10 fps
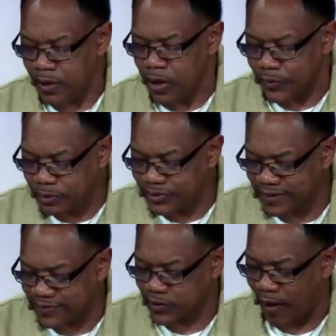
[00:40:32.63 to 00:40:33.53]
Through
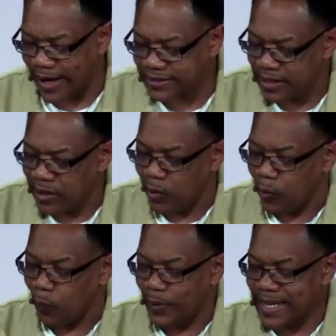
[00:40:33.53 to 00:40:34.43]
Jesus Christ,
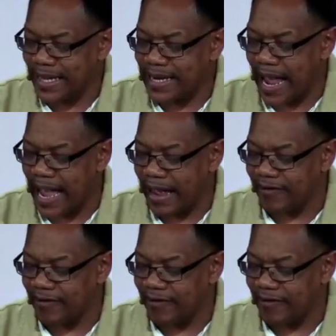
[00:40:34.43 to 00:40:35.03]
we can have